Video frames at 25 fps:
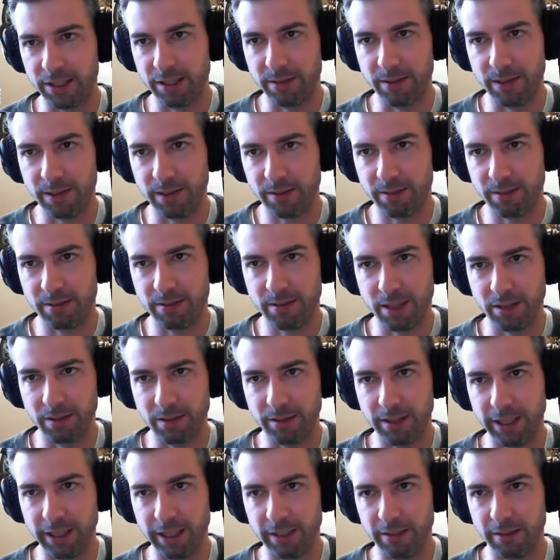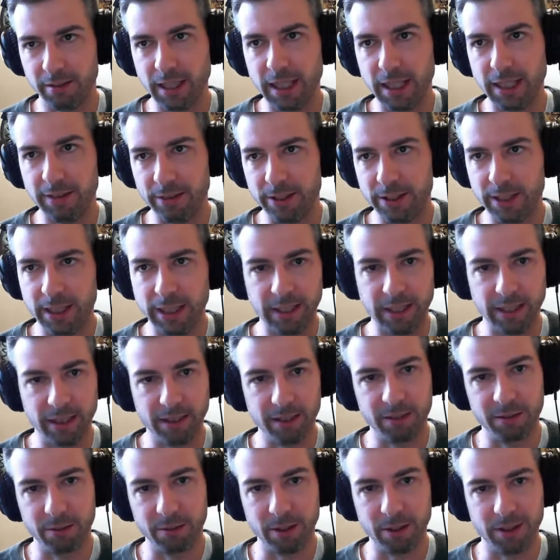I was already gravitating
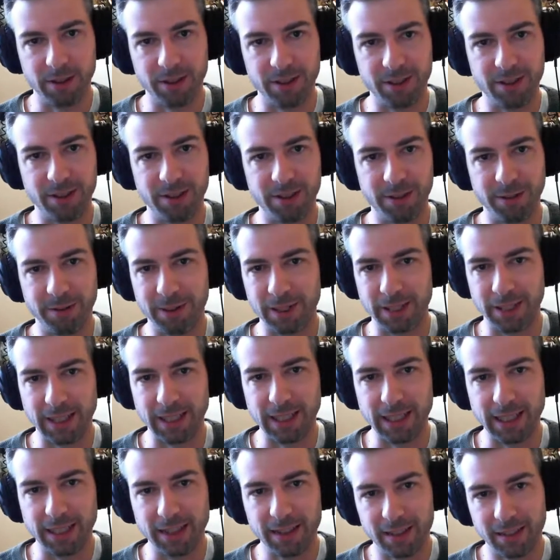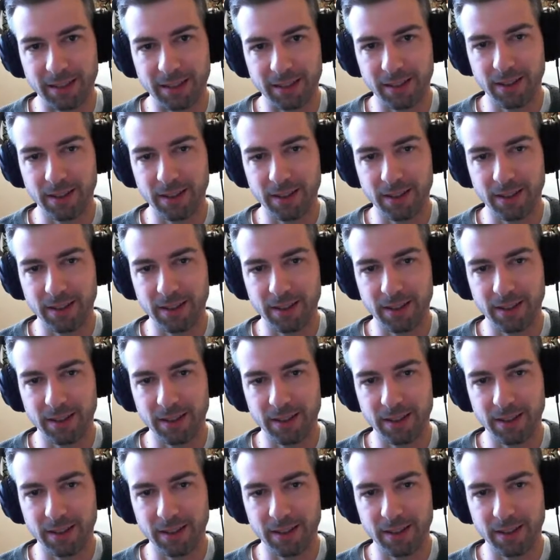towards doing that.